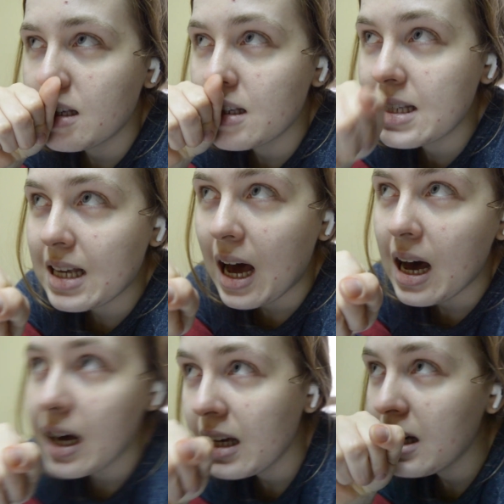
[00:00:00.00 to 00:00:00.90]

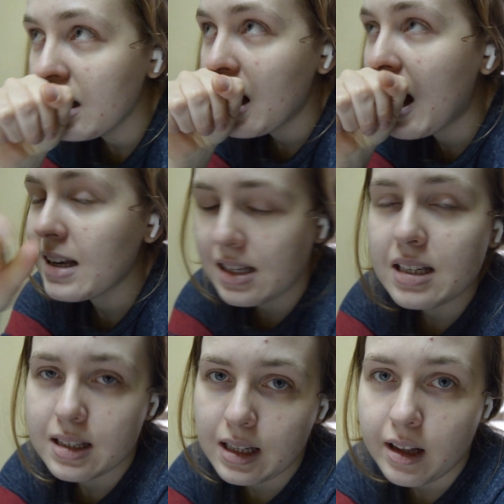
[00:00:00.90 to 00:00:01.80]
Sky has
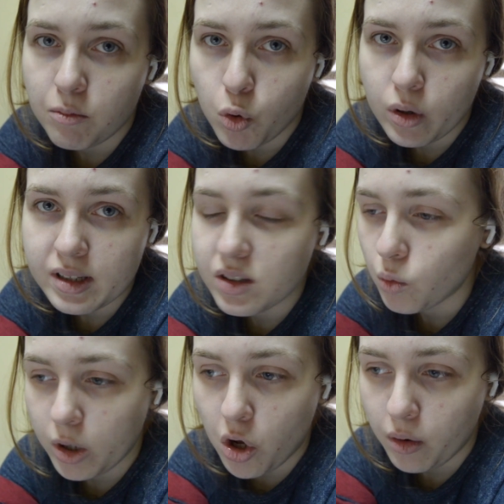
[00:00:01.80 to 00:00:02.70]
kissed a lot of boys,
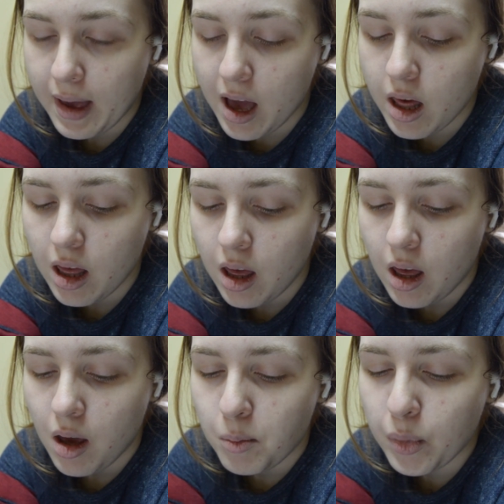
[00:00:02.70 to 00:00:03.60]
we know that.
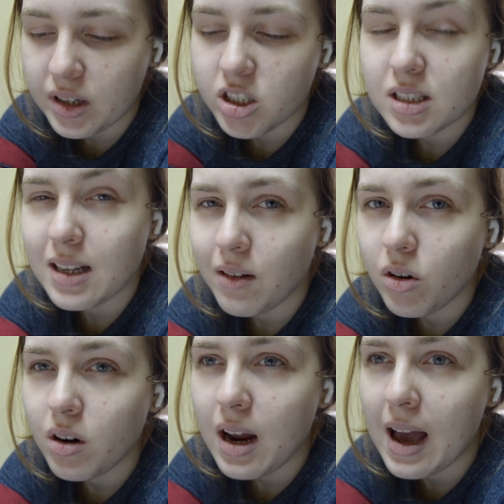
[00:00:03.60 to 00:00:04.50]
But she
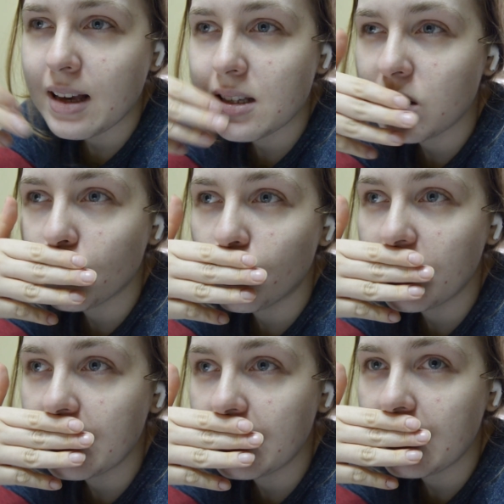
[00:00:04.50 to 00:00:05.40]
never has
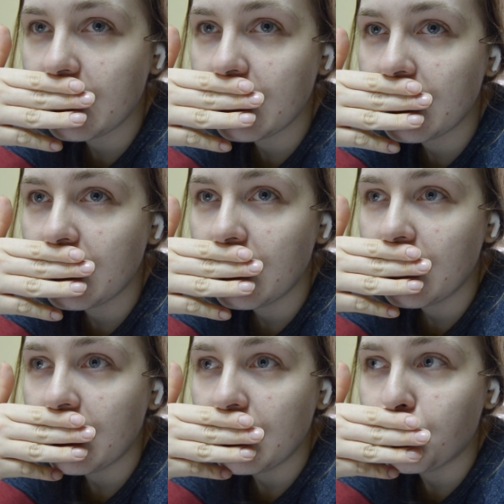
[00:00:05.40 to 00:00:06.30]
really
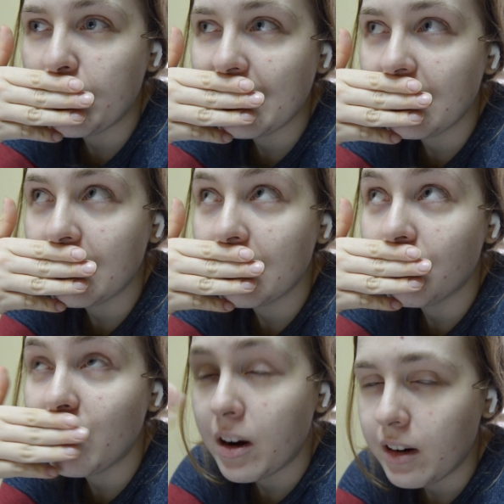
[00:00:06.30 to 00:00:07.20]
been
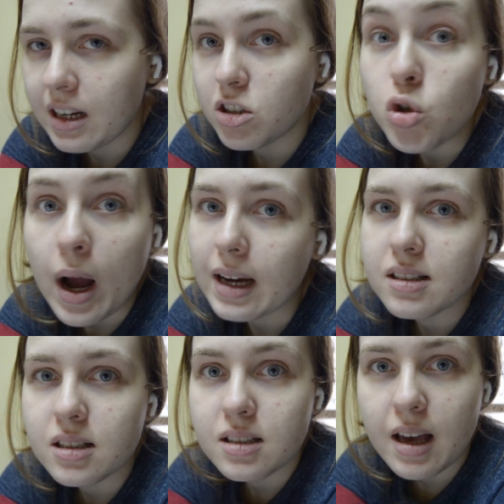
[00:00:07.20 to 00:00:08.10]
very
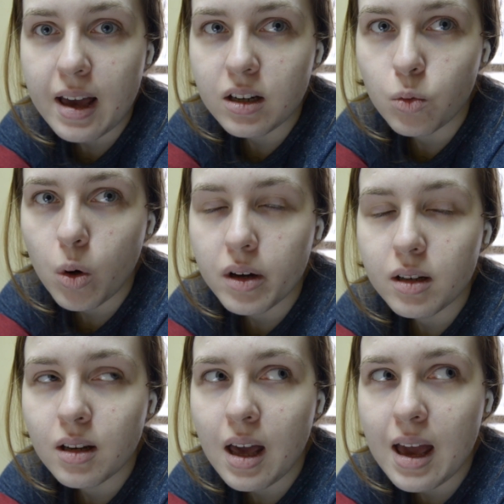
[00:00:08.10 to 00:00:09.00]
attracted to anyone.